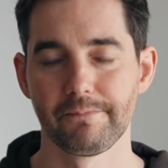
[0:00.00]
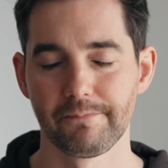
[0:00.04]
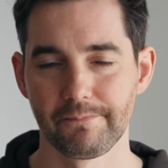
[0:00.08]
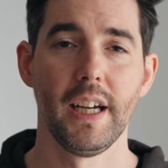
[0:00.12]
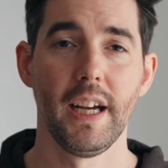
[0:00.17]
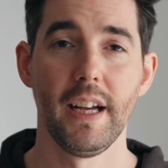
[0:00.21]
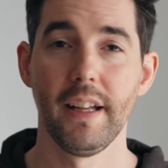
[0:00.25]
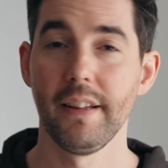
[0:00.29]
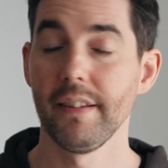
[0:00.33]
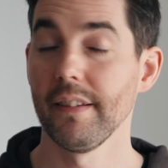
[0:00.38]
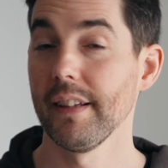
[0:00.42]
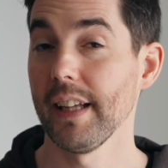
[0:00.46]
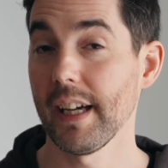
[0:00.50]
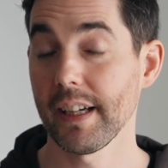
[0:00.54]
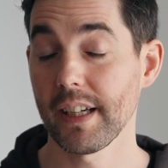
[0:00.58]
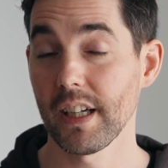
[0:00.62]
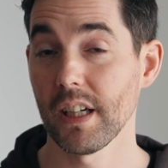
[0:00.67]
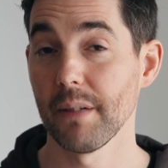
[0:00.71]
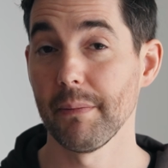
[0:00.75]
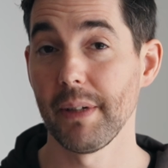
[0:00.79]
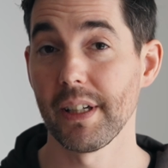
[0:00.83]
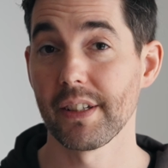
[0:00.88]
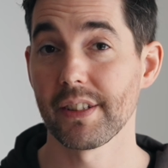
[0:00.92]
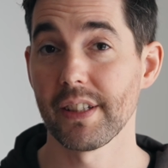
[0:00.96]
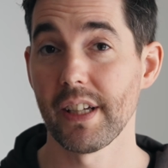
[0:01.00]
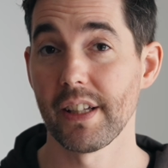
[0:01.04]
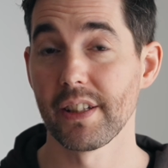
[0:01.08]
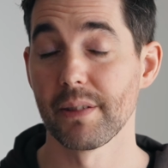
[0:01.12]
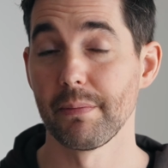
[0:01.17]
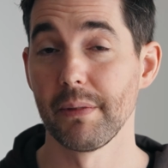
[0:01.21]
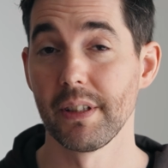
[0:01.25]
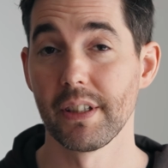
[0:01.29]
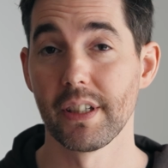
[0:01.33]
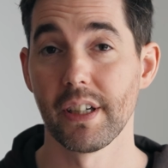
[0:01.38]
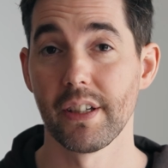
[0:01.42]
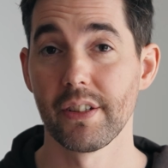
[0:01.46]
And that kind of makes sense
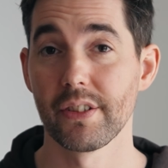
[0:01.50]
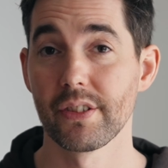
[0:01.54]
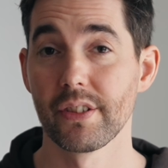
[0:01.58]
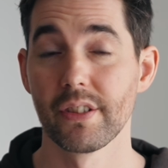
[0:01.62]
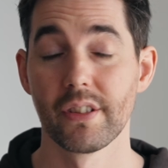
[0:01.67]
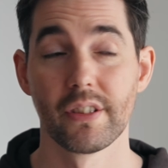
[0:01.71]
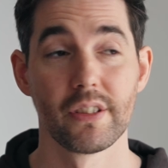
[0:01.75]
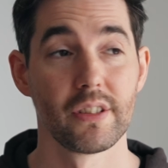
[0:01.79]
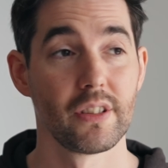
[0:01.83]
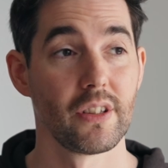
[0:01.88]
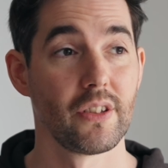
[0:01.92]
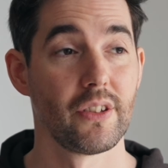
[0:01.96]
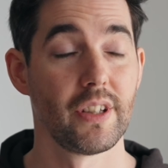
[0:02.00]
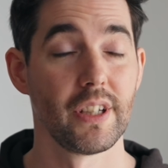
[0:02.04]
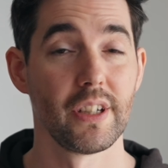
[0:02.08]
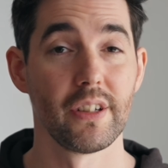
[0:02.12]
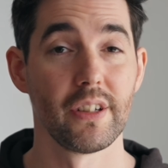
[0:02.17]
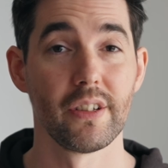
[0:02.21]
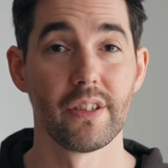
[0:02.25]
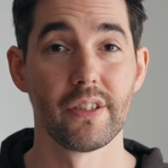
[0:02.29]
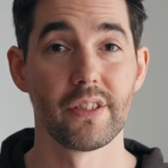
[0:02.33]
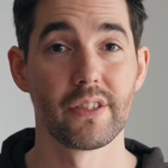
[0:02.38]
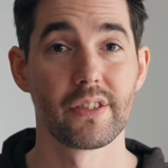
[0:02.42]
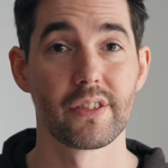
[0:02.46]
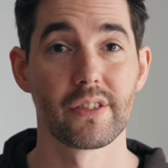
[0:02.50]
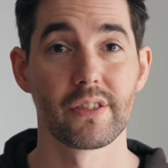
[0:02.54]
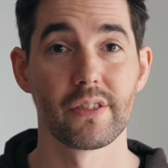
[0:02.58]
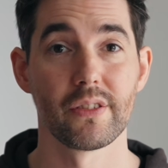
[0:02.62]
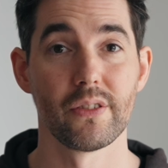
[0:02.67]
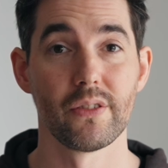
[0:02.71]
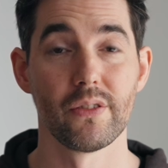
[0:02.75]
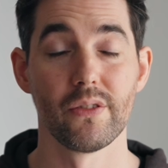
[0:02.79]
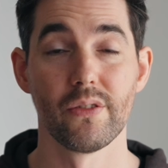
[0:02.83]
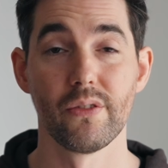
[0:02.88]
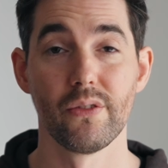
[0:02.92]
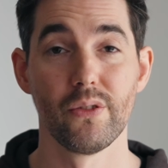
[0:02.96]
because there's
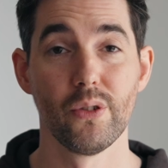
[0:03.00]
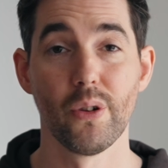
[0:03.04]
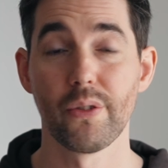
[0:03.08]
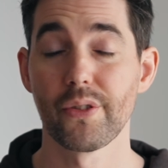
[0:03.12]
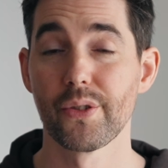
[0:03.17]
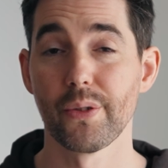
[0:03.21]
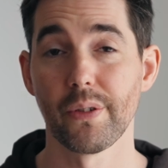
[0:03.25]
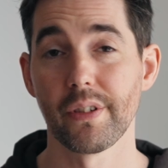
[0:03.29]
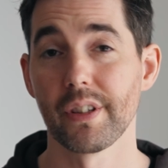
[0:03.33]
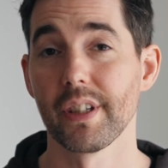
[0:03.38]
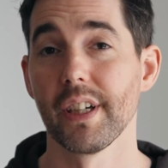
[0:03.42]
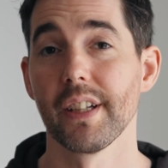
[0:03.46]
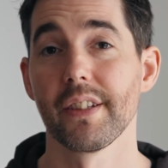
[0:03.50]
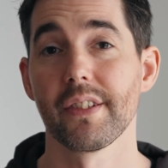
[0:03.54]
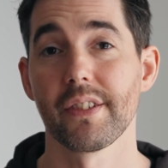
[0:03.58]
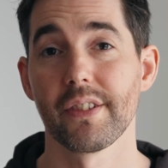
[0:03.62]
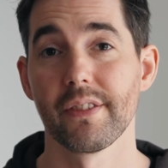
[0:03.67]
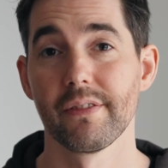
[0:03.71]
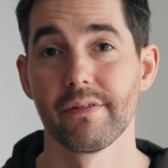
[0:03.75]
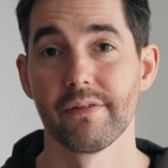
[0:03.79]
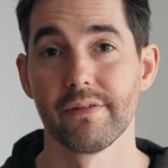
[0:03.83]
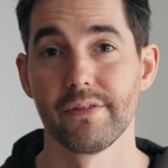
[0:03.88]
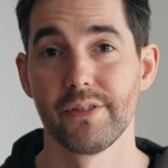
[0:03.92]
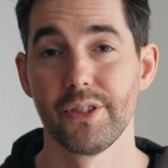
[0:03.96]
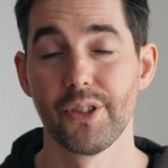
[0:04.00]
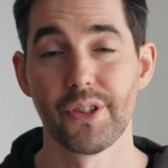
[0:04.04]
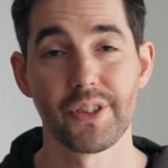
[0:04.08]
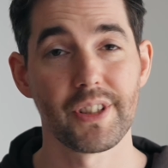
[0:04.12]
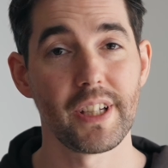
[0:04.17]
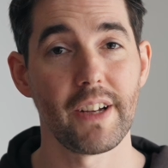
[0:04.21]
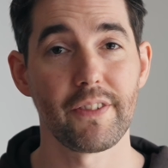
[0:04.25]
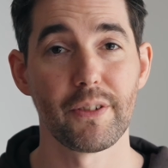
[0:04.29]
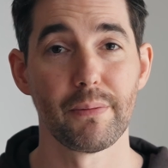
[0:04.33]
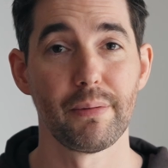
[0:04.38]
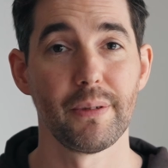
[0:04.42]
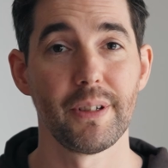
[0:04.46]
no shortcuts. You just
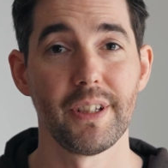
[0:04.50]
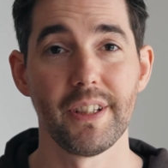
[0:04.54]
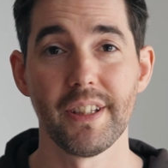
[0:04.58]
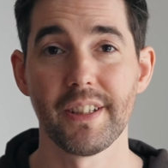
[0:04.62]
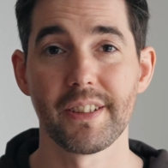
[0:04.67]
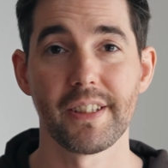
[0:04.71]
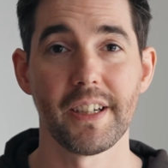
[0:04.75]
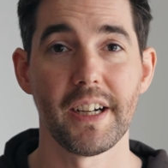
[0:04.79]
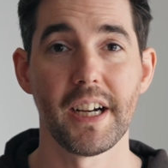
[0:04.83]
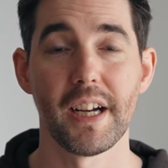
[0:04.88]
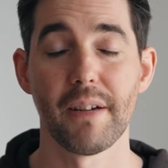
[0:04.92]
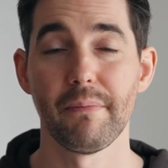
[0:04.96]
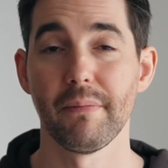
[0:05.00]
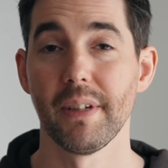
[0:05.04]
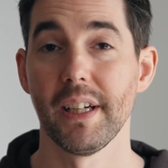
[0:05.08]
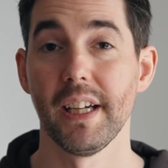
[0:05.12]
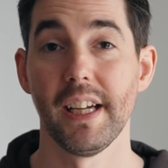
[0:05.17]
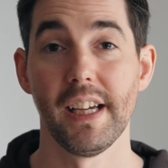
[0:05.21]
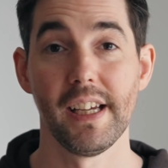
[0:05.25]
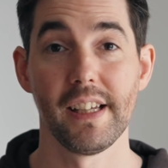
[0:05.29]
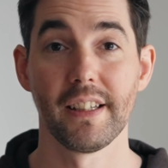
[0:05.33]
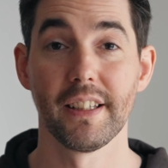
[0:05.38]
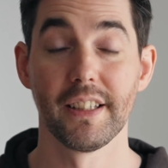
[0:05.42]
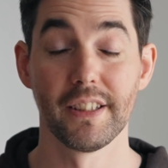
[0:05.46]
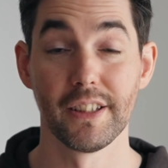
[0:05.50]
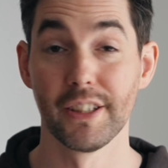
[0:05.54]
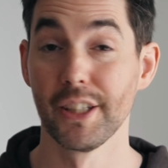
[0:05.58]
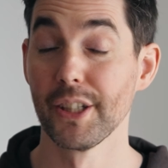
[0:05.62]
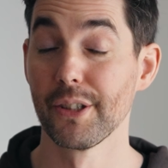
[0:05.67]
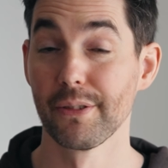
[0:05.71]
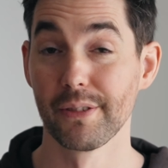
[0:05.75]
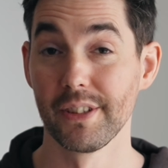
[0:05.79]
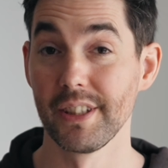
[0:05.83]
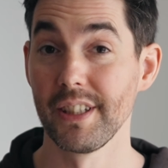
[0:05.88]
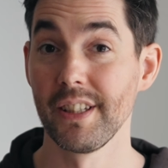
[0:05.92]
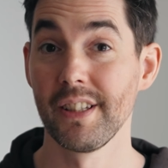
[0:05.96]
have to put in the time, and it
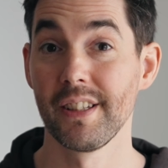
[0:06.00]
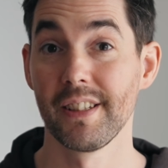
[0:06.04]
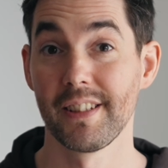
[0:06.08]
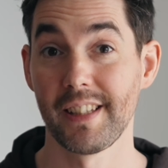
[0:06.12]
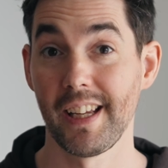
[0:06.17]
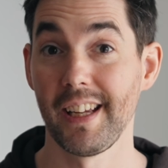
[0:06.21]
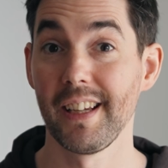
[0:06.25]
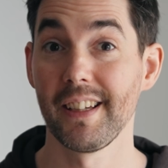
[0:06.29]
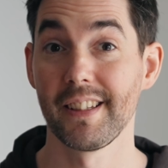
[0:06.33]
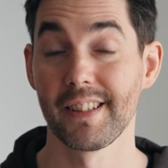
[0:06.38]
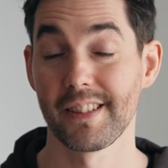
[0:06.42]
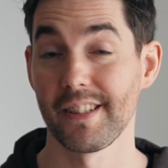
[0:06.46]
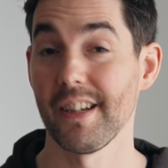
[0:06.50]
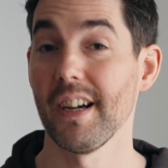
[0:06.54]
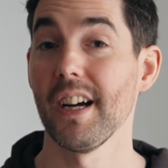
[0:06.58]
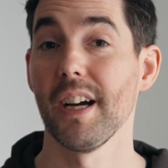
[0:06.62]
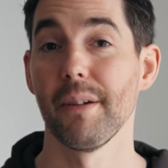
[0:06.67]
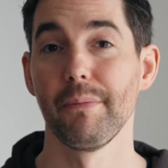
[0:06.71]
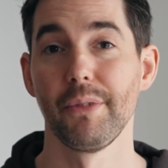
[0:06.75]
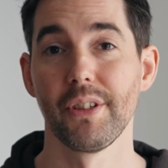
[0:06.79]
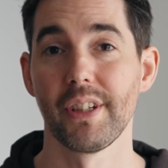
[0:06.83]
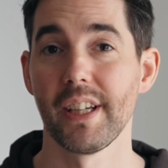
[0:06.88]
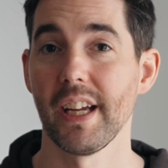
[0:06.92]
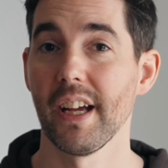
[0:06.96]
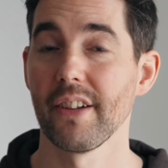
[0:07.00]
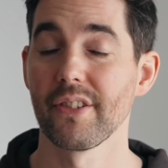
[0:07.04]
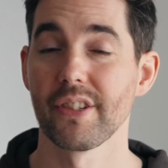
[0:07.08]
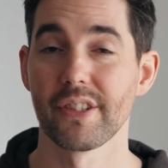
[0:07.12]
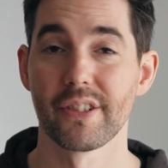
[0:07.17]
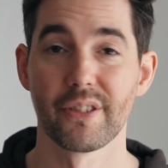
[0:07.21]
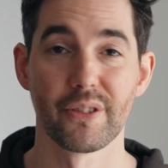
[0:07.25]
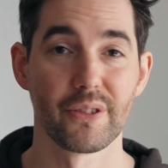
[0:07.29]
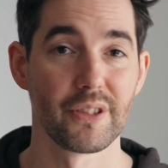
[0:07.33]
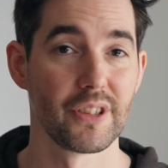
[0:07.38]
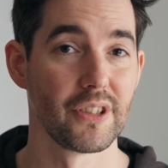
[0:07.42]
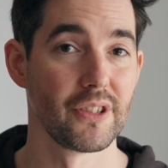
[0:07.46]
literally takes time. You can't just
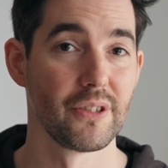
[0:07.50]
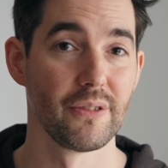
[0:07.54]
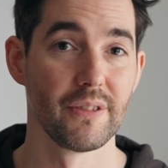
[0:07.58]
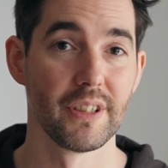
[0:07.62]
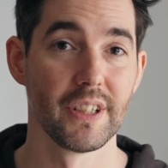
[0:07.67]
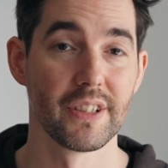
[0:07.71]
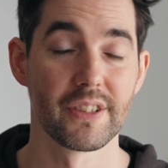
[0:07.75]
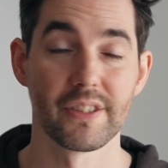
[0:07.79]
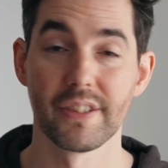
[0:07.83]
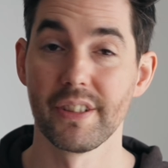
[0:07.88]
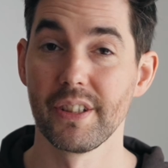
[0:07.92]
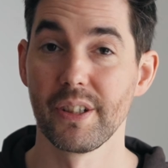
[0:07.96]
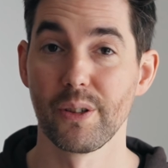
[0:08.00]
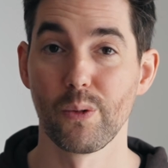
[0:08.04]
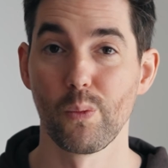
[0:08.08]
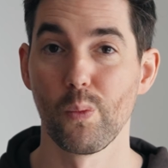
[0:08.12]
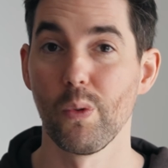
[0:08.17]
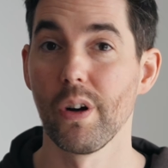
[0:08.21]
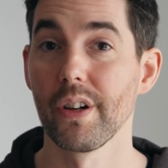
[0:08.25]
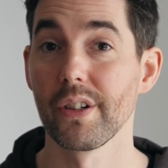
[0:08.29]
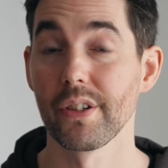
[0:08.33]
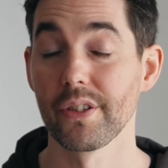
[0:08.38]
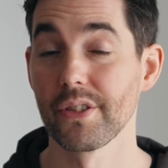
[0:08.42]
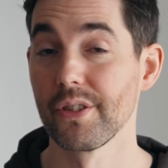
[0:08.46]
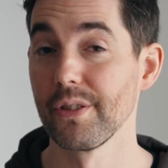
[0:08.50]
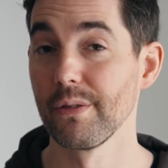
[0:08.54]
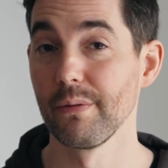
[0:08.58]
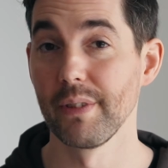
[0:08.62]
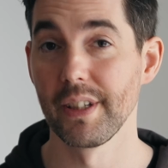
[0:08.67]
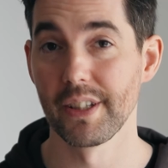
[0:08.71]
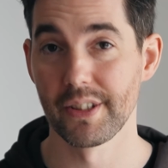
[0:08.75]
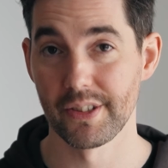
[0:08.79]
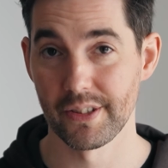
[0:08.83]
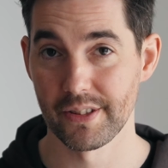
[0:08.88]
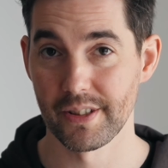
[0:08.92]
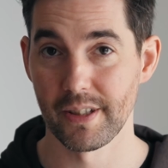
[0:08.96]
learn to do this in 1 or 2
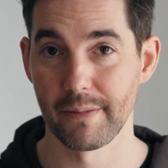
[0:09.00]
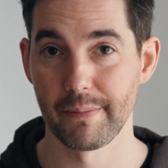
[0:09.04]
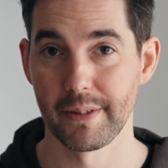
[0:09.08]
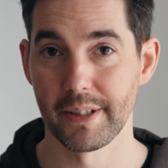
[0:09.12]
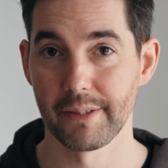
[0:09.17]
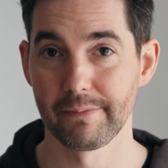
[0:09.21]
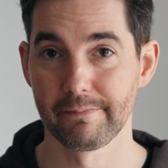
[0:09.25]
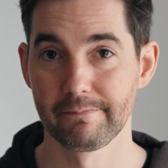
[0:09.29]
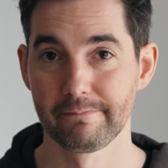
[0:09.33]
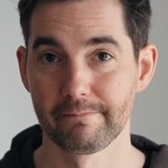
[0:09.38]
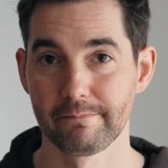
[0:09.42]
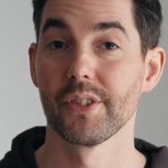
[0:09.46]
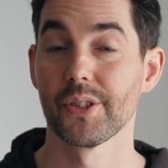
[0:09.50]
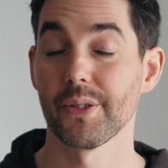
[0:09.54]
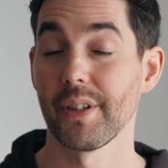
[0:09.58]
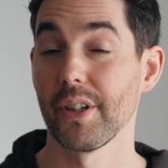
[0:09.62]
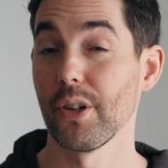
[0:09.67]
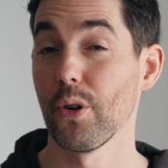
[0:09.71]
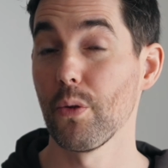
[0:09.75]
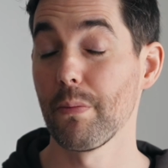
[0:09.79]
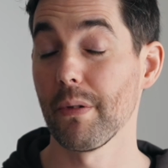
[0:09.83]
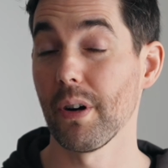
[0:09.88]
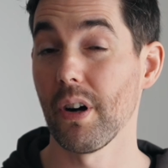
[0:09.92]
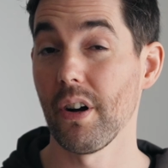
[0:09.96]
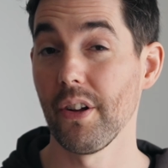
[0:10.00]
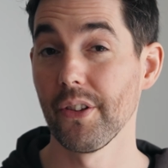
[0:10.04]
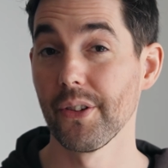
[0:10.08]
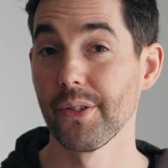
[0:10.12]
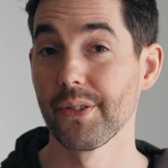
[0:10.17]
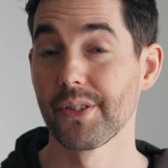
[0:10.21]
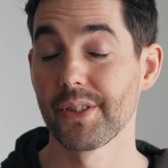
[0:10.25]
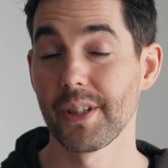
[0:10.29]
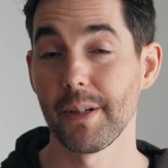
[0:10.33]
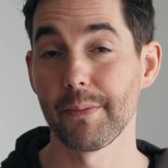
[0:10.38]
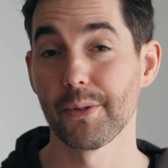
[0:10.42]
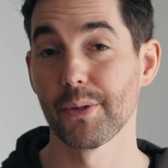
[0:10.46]
weeks or something. So I hope all those
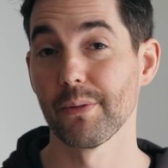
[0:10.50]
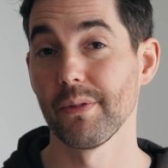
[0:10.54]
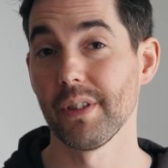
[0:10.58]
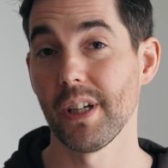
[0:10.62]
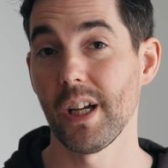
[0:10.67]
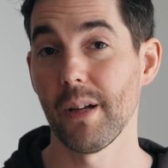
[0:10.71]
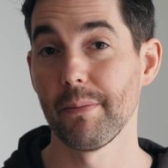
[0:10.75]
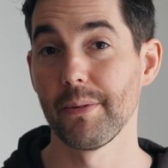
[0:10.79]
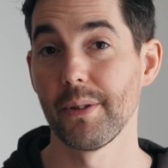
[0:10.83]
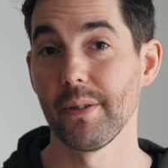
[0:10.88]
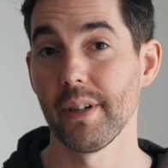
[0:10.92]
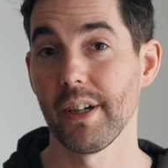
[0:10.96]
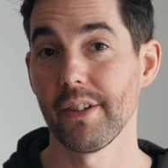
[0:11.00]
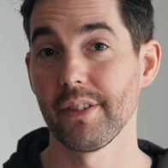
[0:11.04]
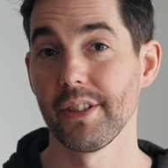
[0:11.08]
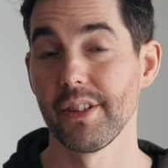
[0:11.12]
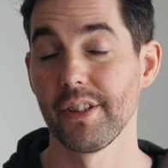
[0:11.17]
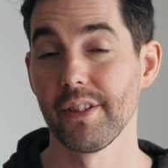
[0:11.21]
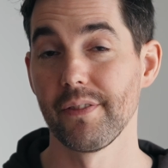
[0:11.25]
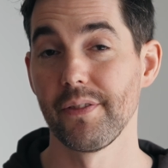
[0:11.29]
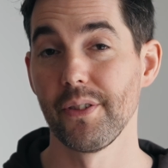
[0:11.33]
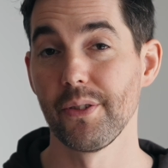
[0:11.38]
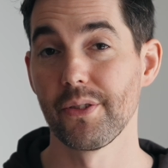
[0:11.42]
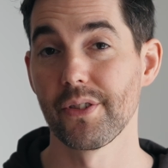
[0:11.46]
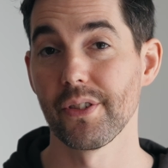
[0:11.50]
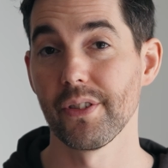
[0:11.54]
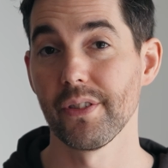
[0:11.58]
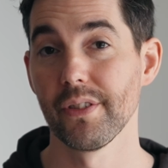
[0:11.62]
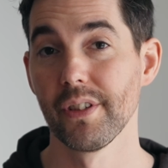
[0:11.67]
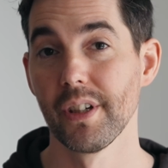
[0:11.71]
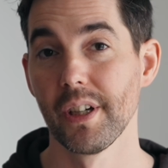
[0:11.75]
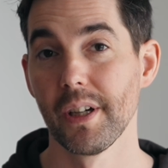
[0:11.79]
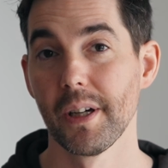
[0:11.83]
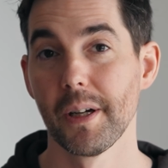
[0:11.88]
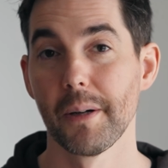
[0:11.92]
tips will help you out in the future.